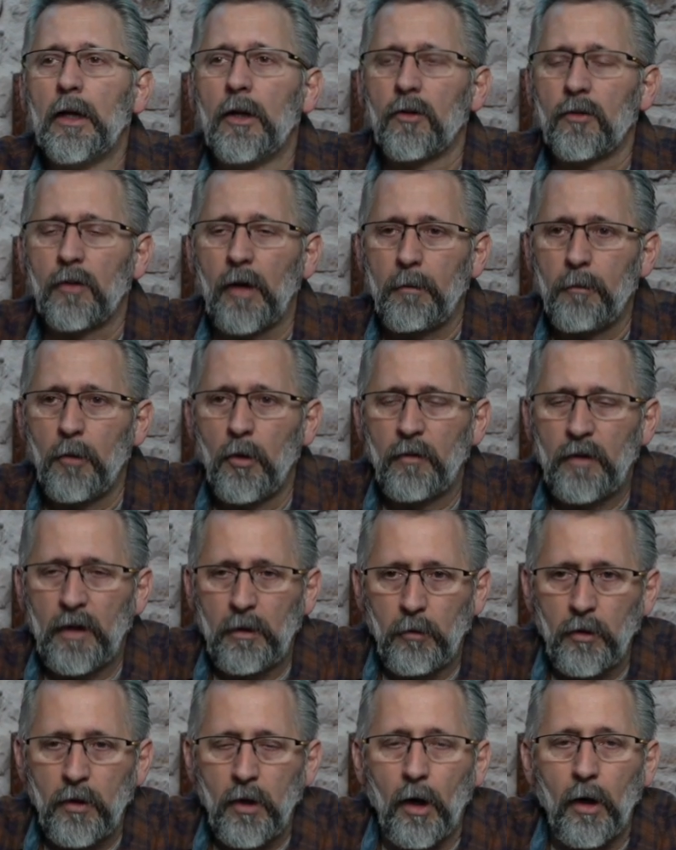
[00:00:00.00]
So I moved in
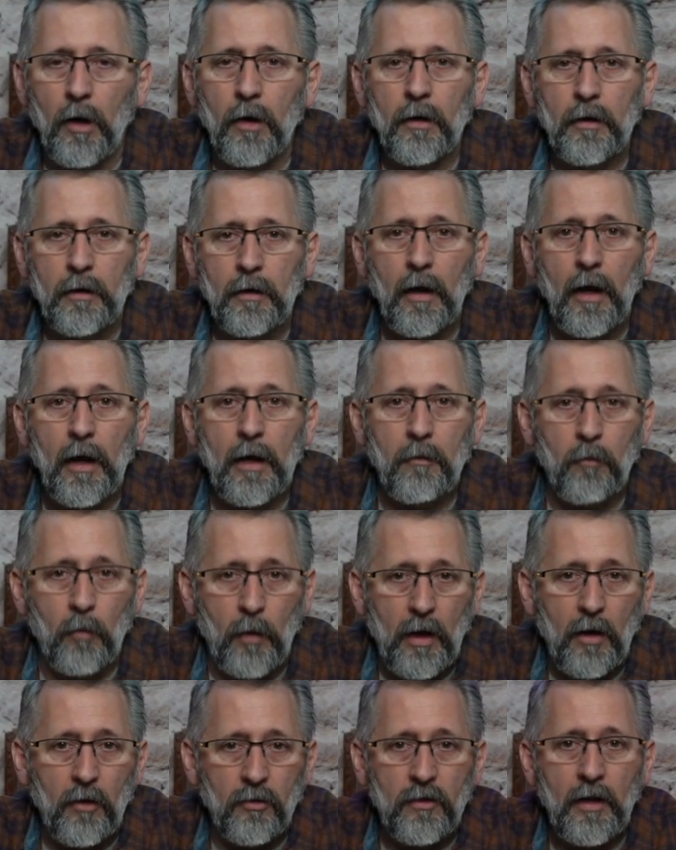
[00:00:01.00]
with her, and
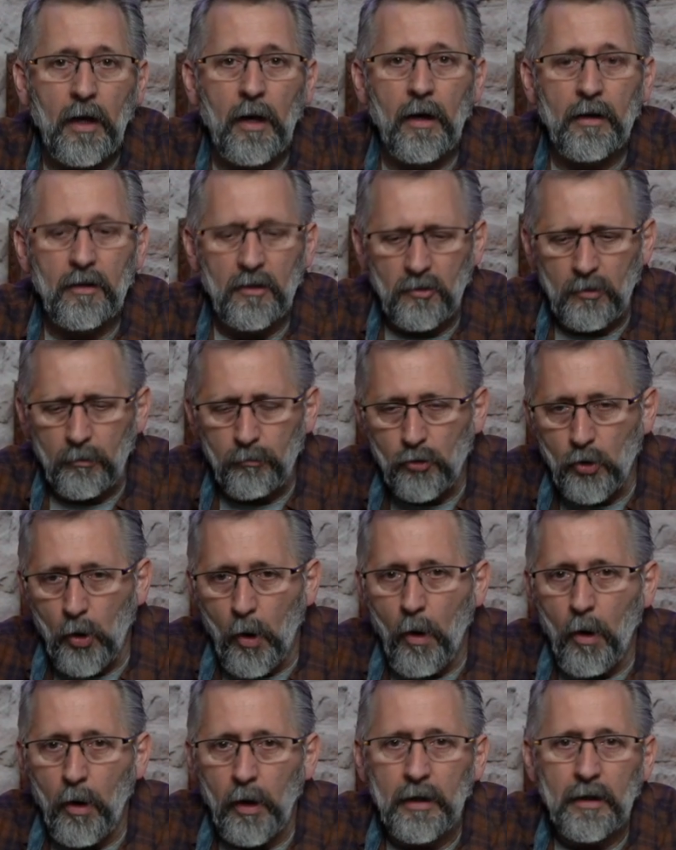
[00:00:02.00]
while I was there, I did some
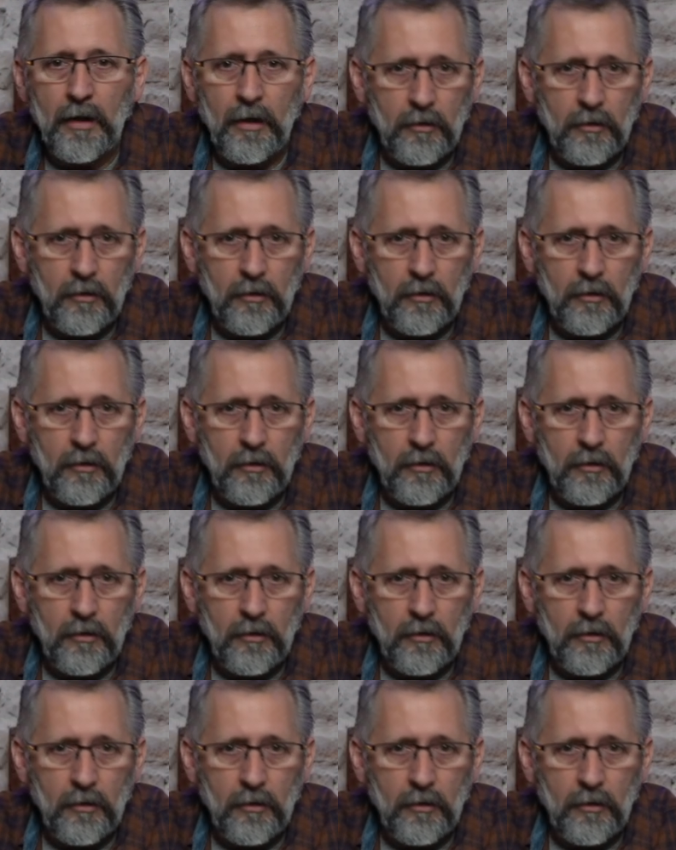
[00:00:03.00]
drawing.